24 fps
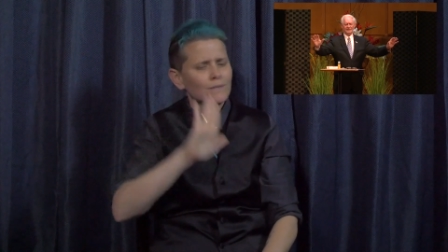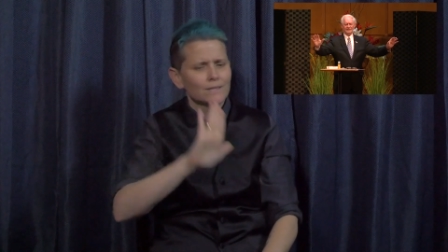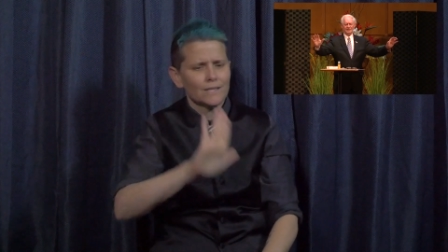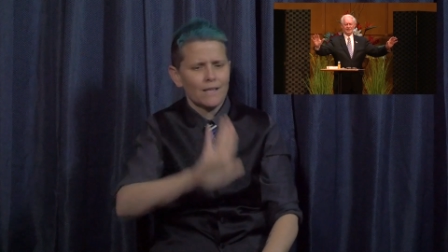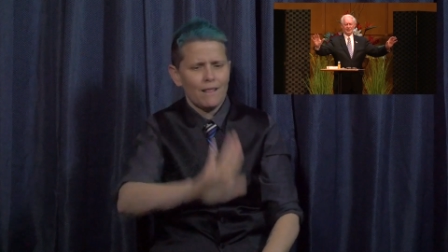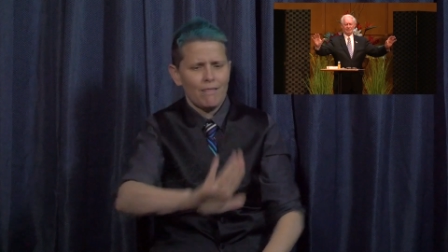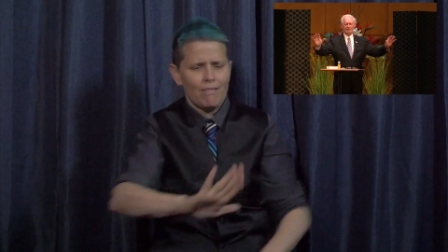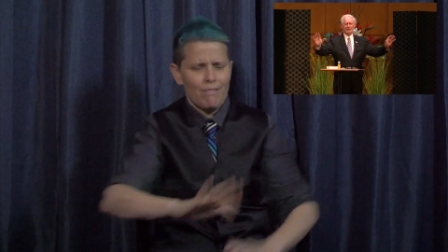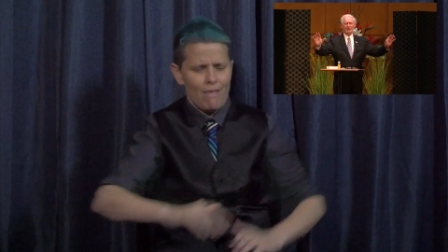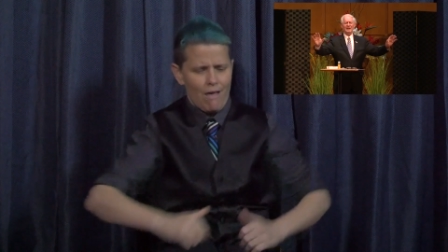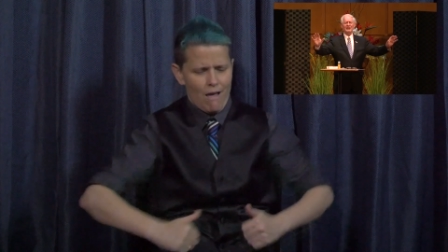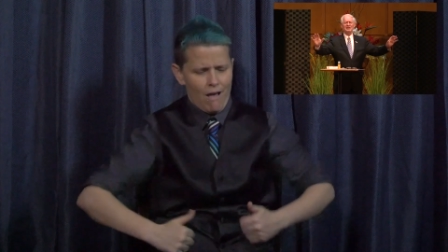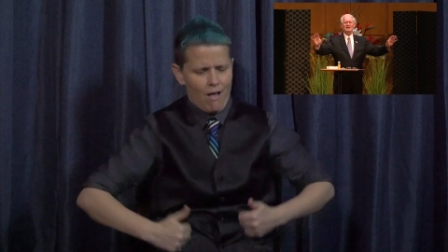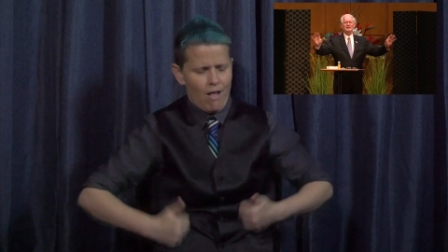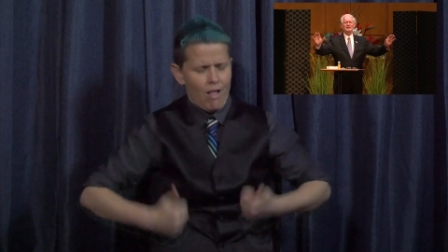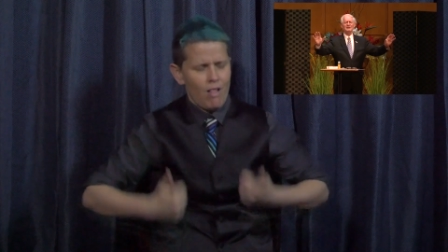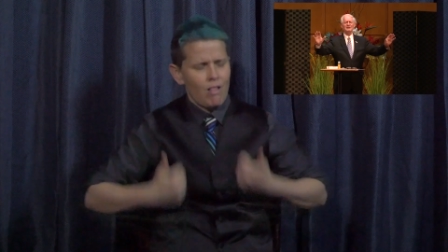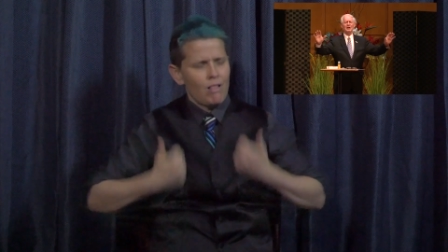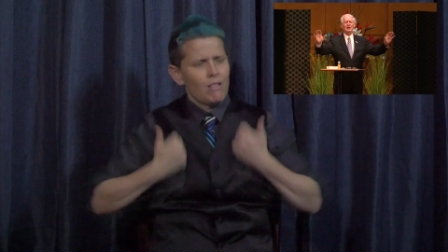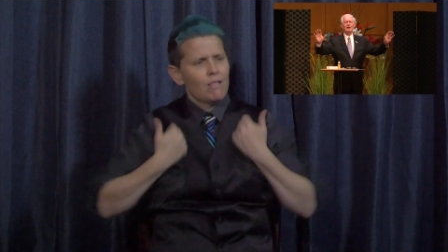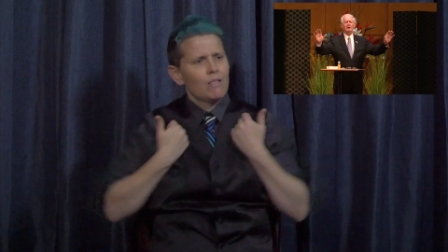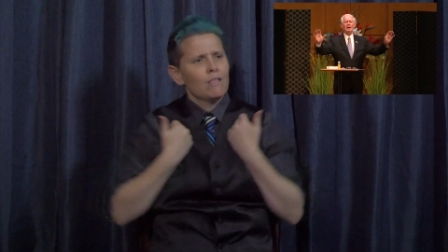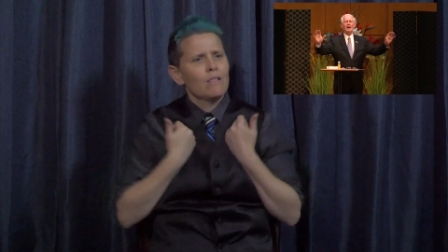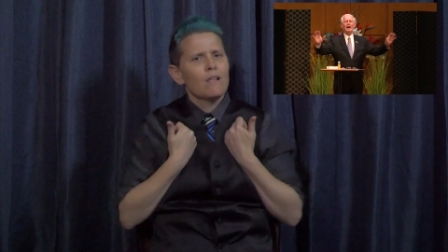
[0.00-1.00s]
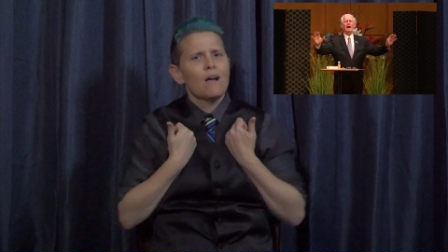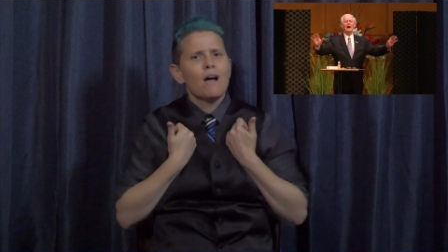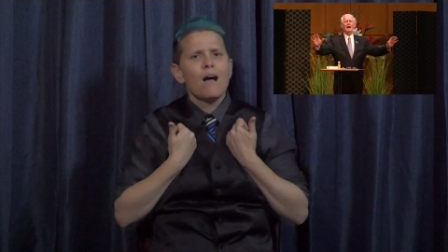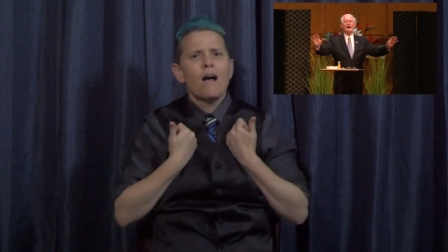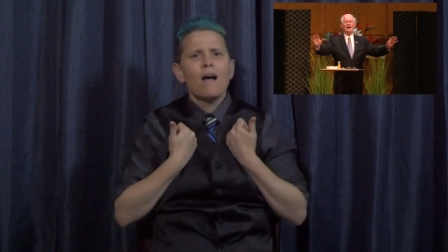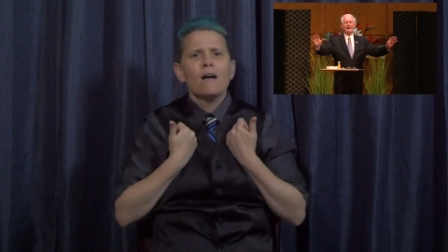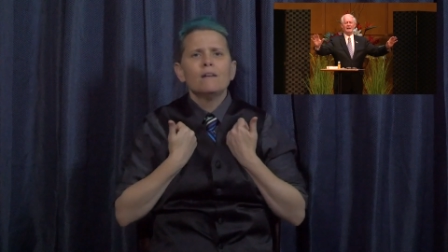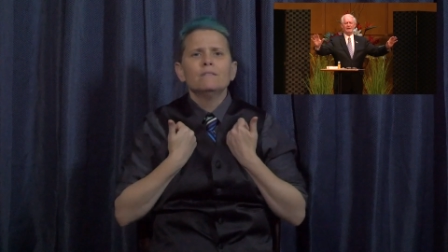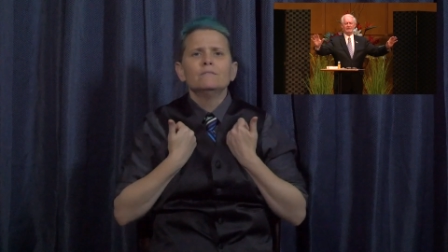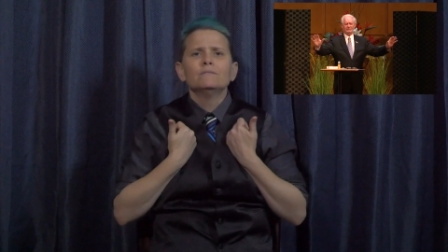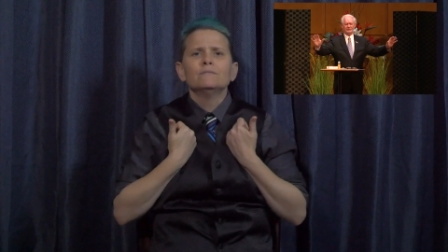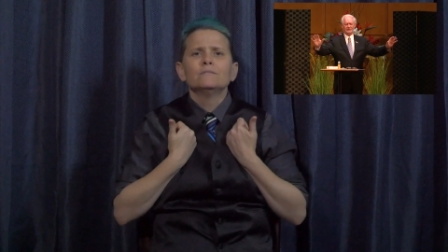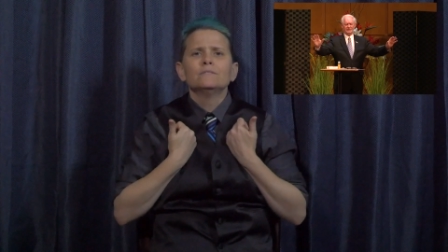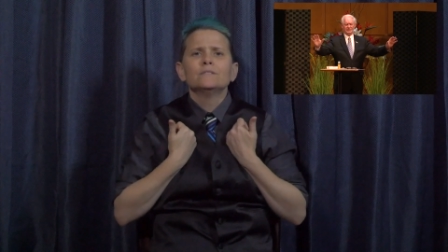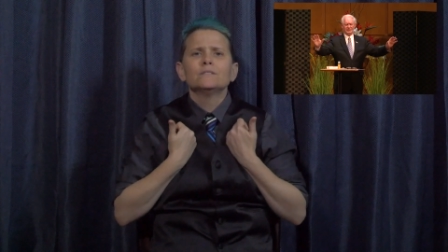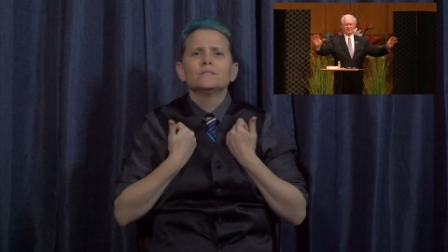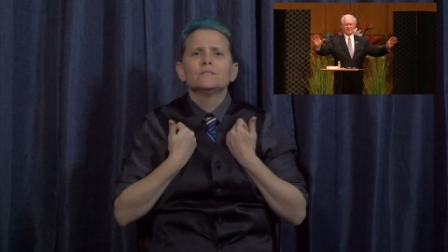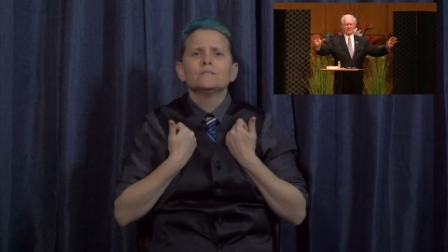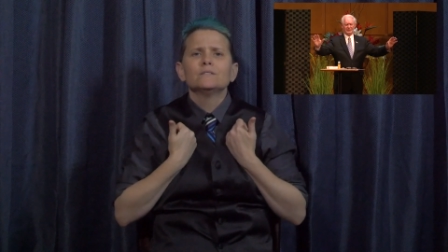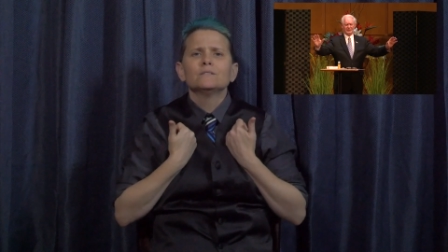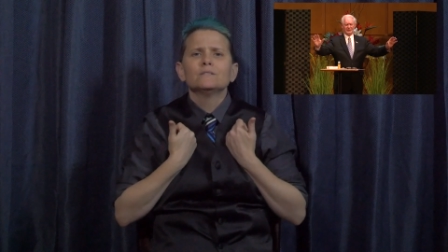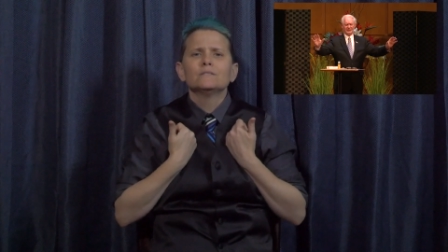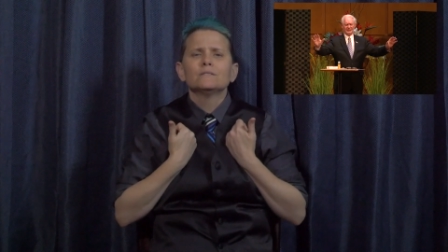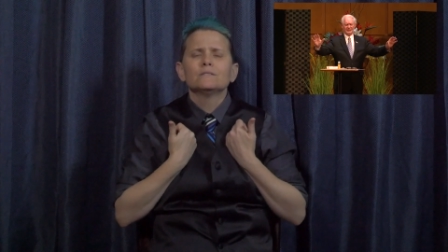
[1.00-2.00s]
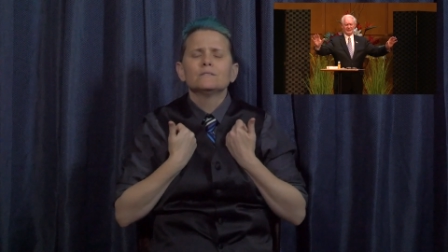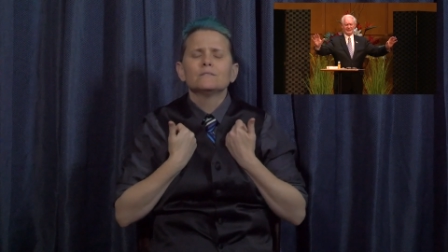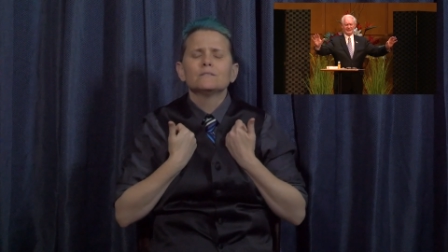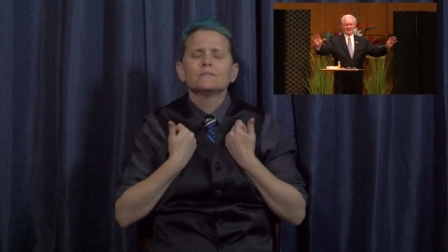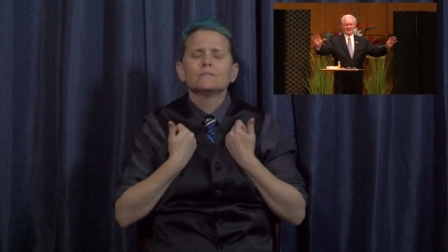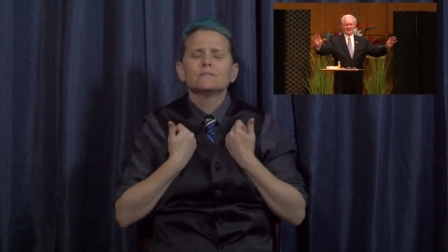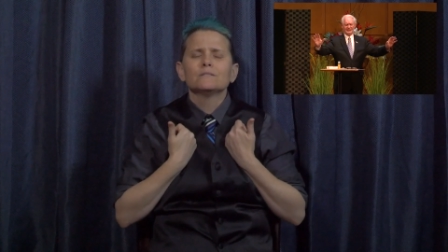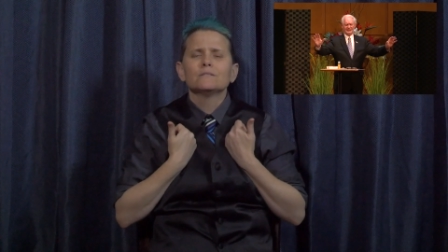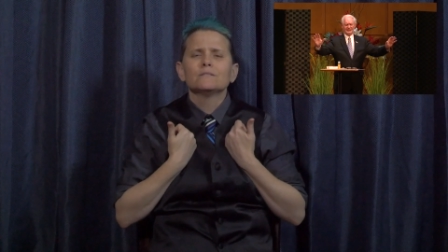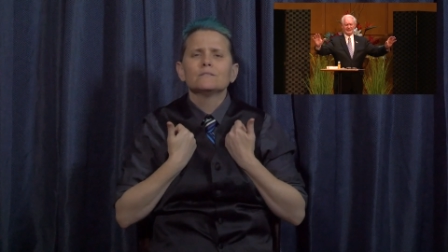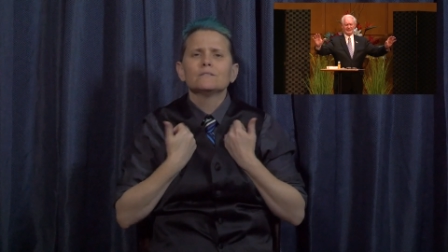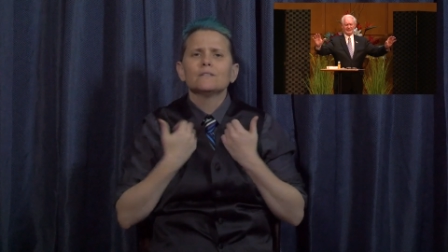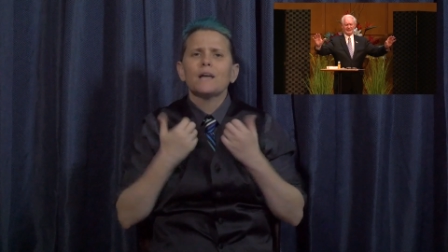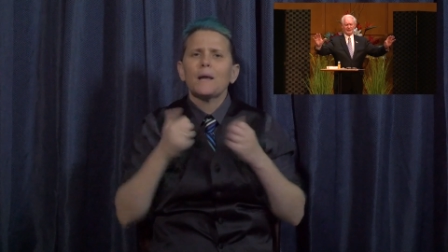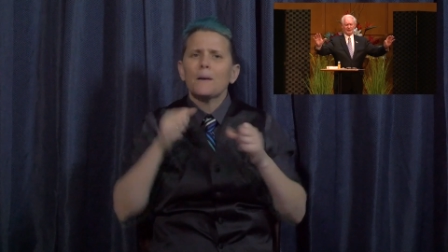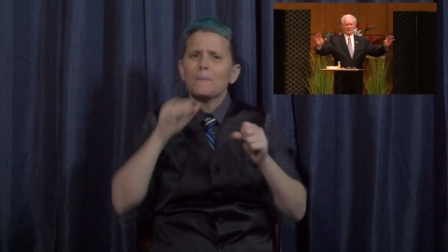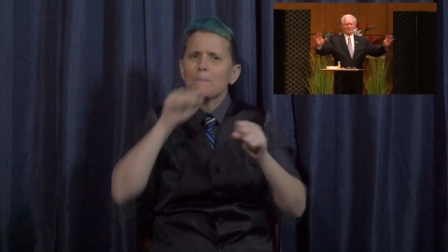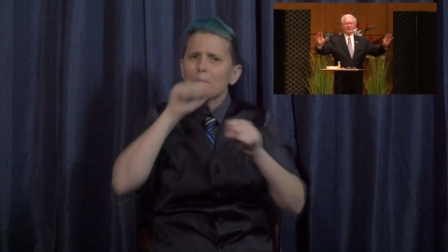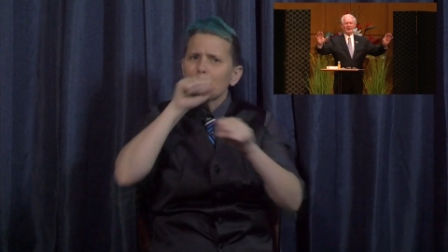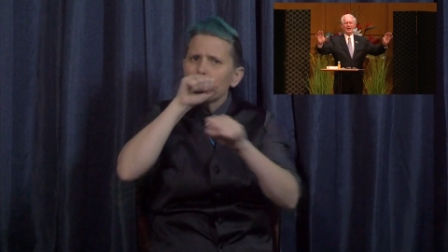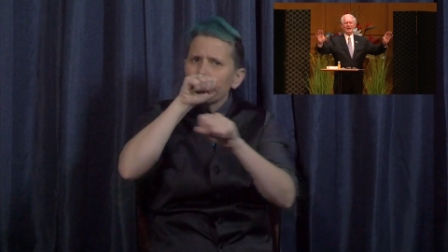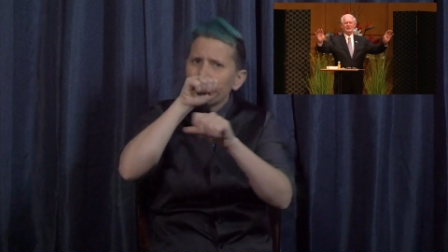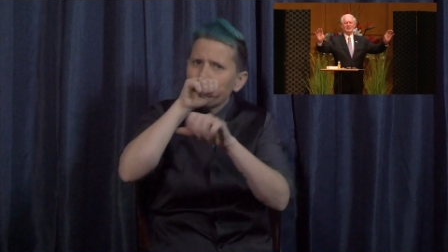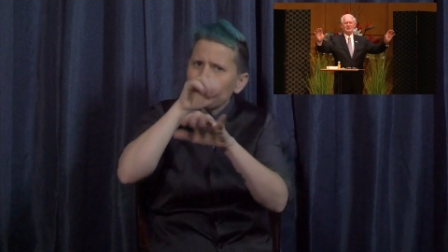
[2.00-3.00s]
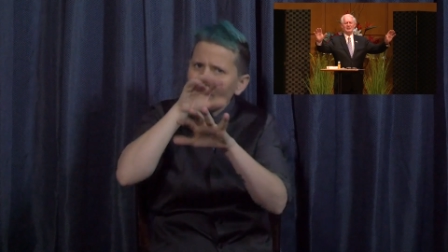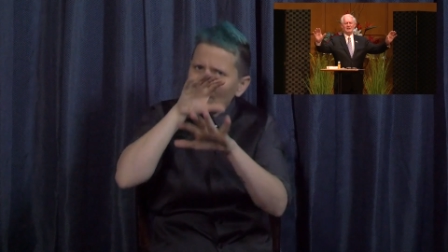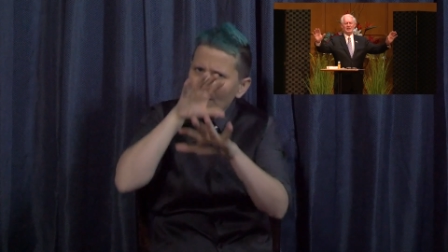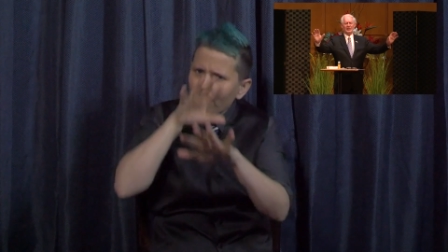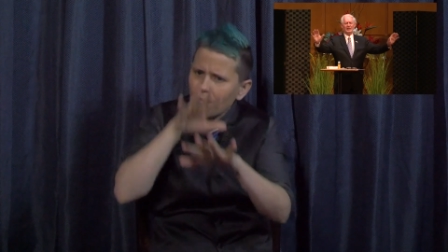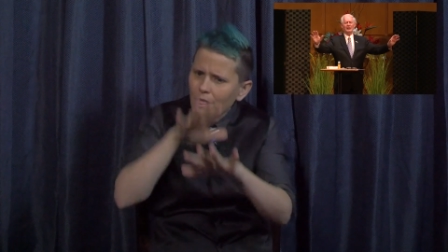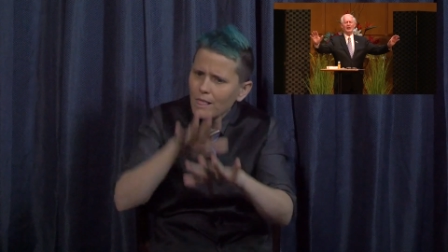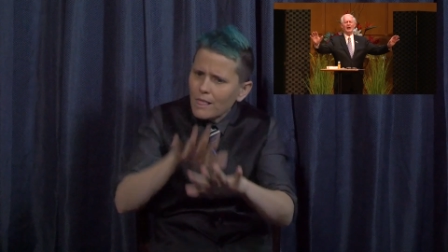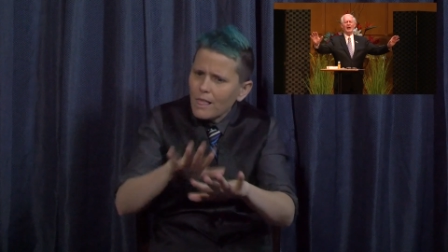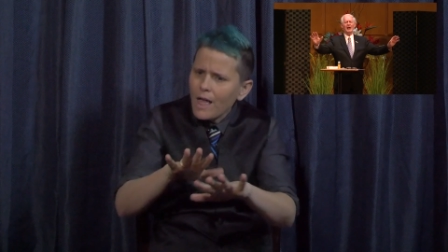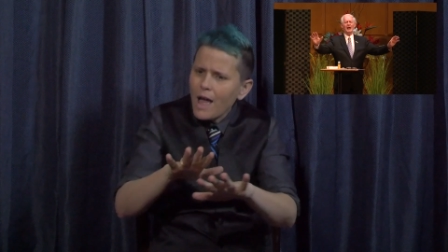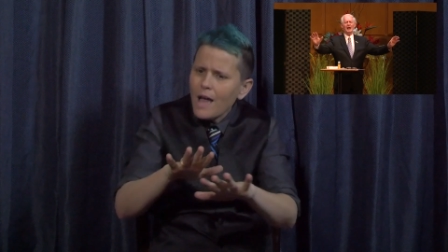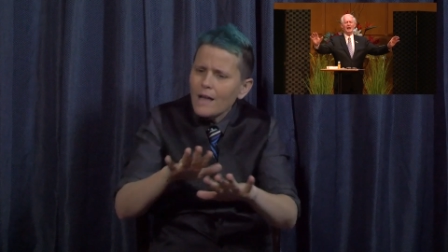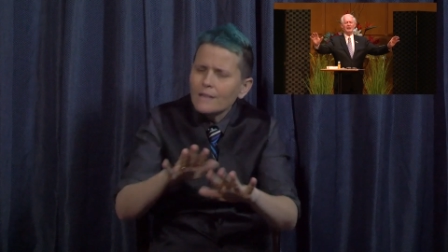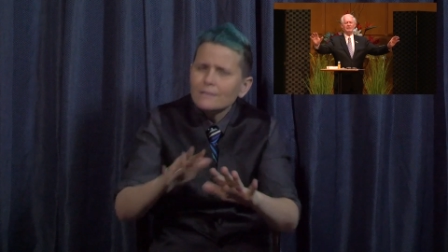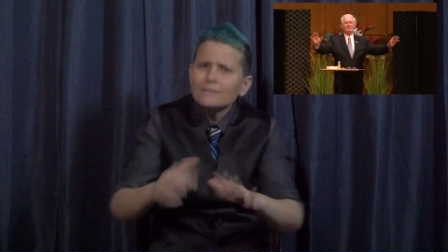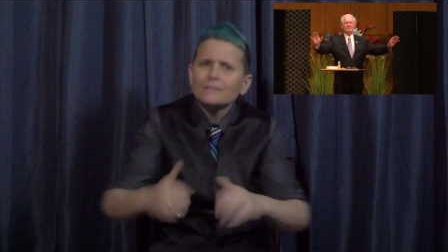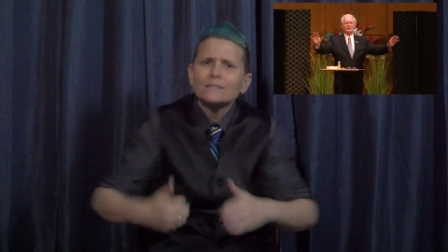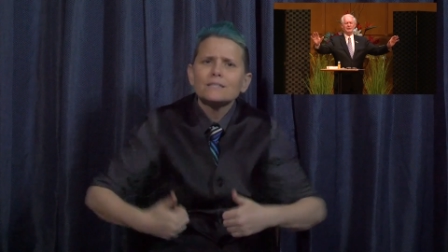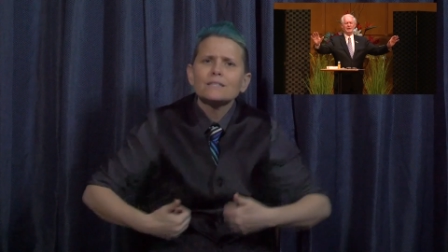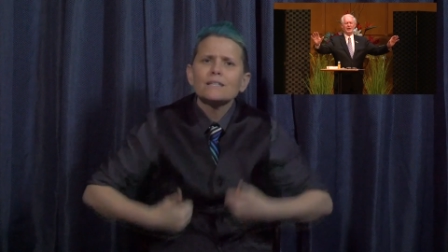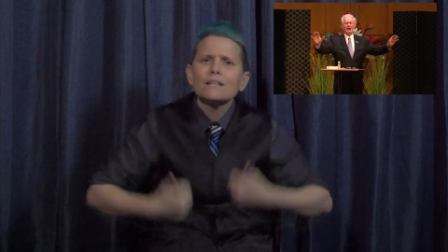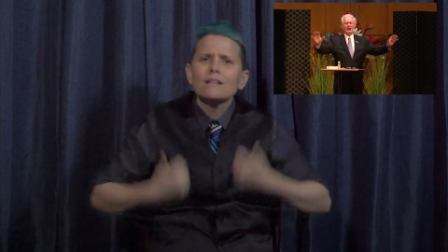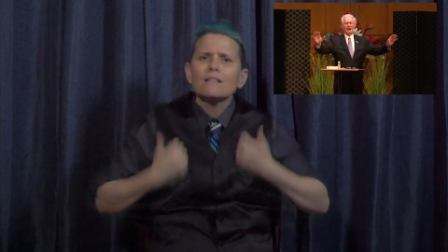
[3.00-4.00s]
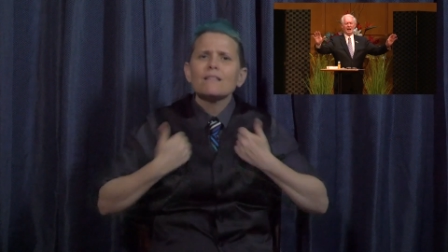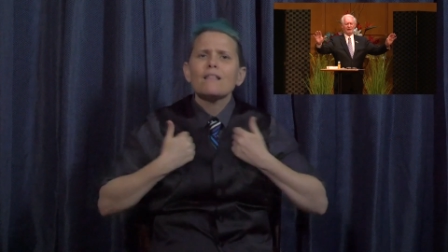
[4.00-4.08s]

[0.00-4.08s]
to bless their lives to bless the lives